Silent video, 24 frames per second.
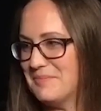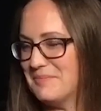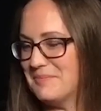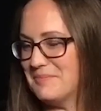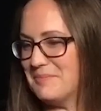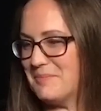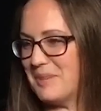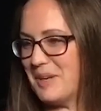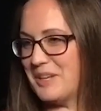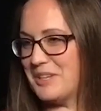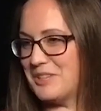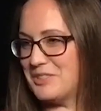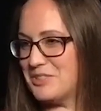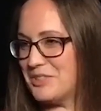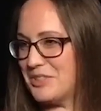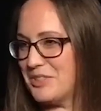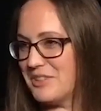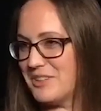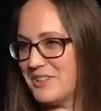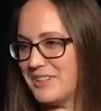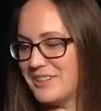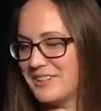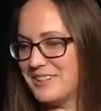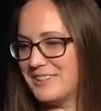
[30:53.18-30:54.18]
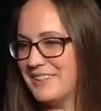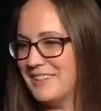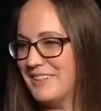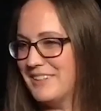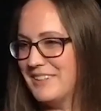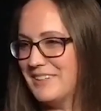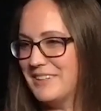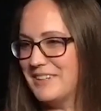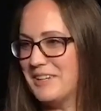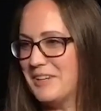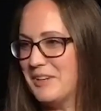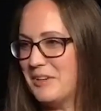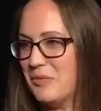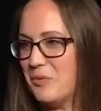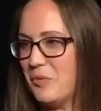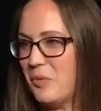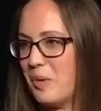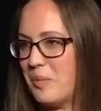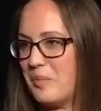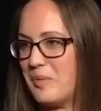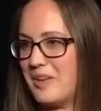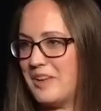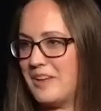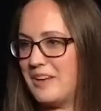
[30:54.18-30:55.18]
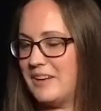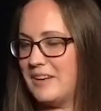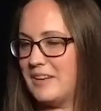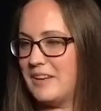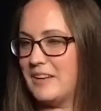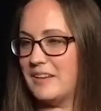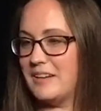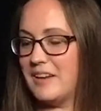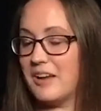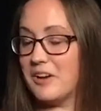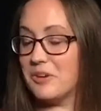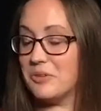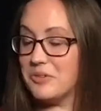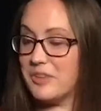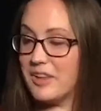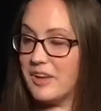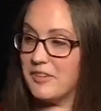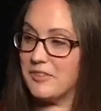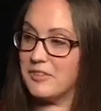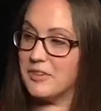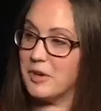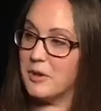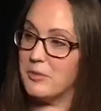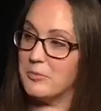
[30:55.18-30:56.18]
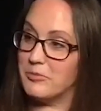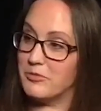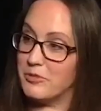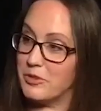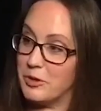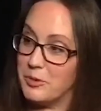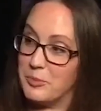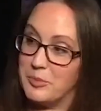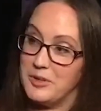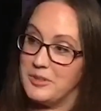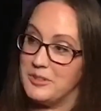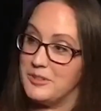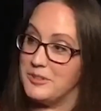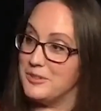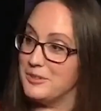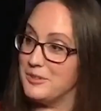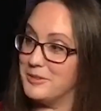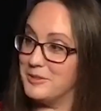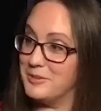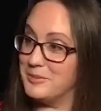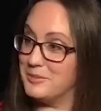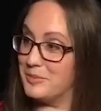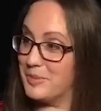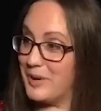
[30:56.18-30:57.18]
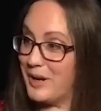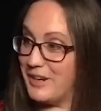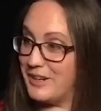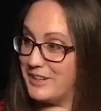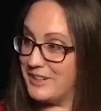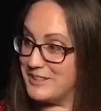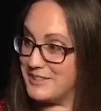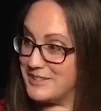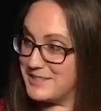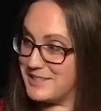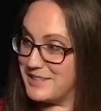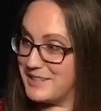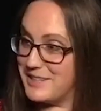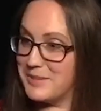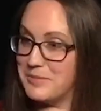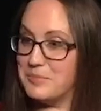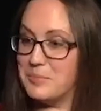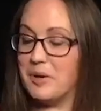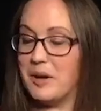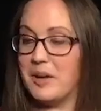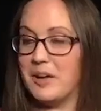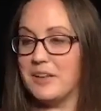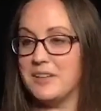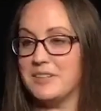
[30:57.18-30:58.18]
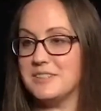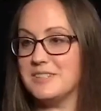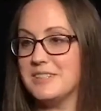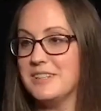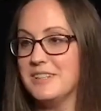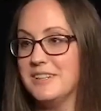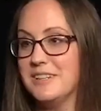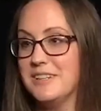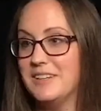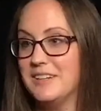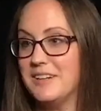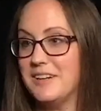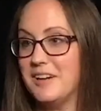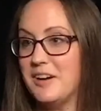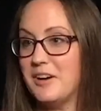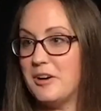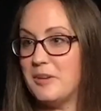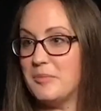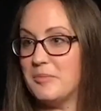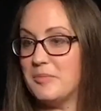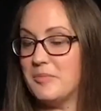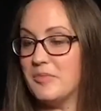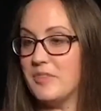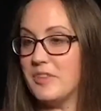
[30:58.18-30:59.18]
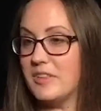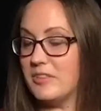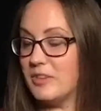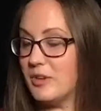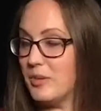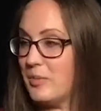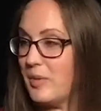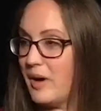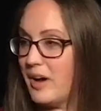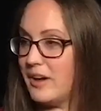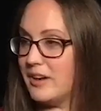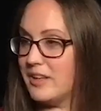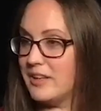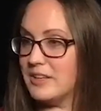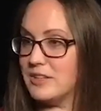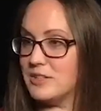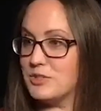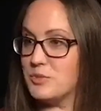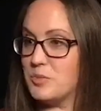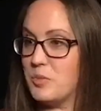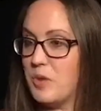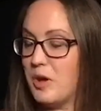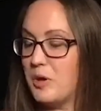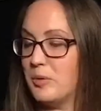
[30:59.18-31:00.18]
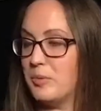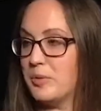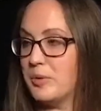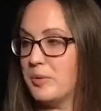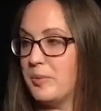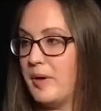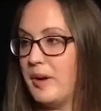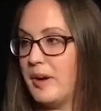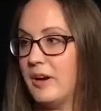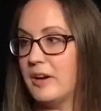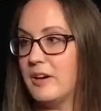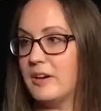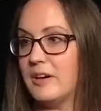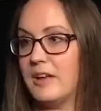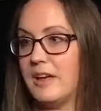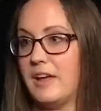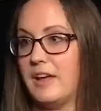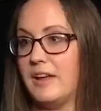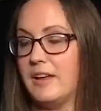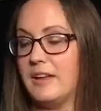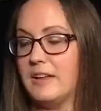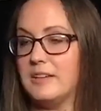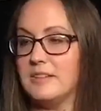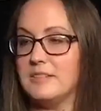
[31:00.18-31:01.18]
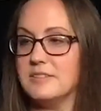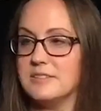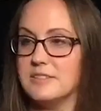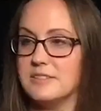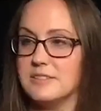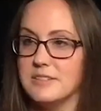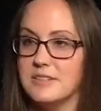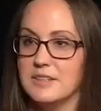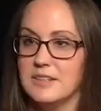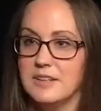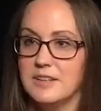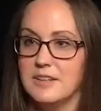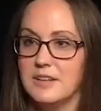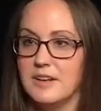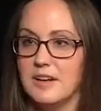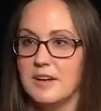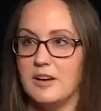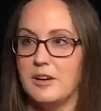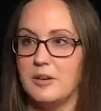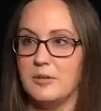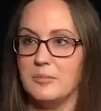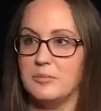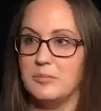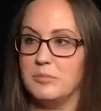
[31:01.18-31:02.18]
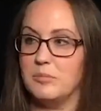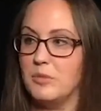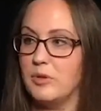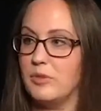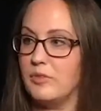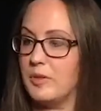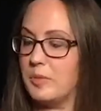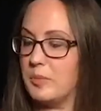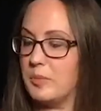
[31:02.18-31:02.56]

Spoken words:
making sure that women not only have a comfortable pregnancy, but that their body is well prepared and moving